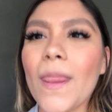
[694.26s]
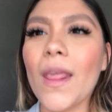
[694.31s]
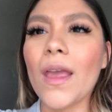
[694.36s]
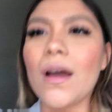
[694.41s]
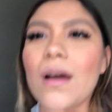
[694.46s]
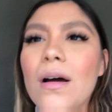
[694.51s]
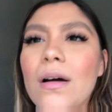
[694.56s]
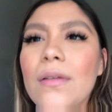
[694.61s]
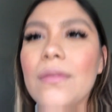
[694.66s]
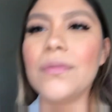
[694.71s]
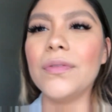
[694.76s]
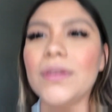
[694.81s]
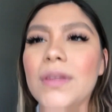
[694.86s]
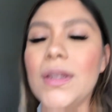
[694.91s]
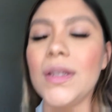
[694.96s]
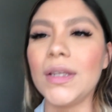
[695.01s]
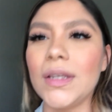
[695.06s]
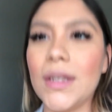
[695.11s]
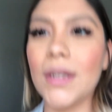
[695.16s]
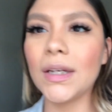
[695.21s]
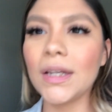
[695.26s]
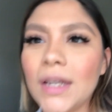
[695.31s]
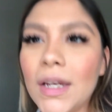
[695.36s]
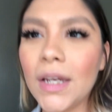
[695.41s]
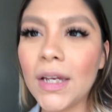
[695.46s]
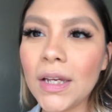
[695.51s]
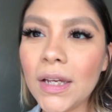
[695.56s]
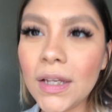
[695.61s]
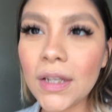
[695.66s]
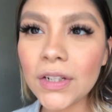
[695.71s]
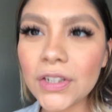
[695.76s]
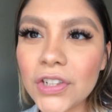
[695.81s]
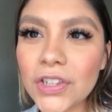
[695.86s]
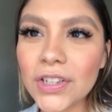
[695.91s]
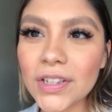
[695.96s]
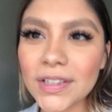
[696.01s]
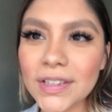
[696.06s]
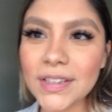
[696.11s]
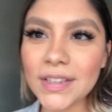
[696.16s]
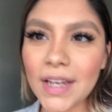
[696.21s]
of the
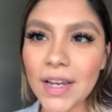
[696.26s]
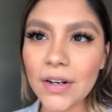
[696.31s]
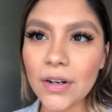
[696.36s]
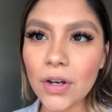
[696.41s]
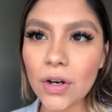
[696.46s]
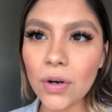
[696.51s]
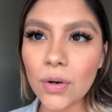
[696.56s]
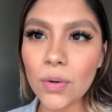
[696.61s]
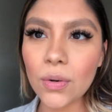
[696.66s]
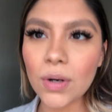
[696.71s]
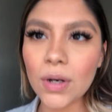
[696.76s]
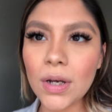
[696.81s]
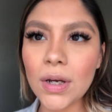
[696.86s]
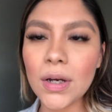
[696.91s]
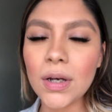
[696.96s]
Shiseido